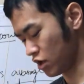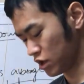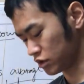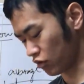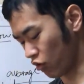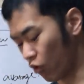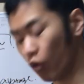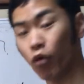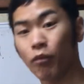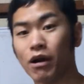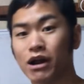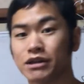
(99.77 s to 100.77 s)
So
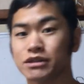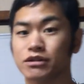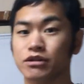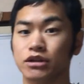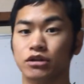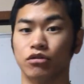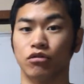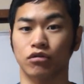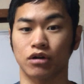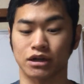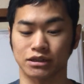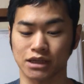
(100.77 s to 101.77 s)
over 30
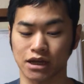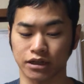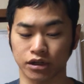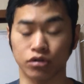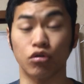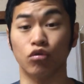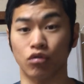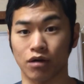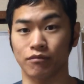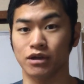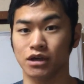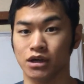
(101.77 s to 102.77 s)
kilogram,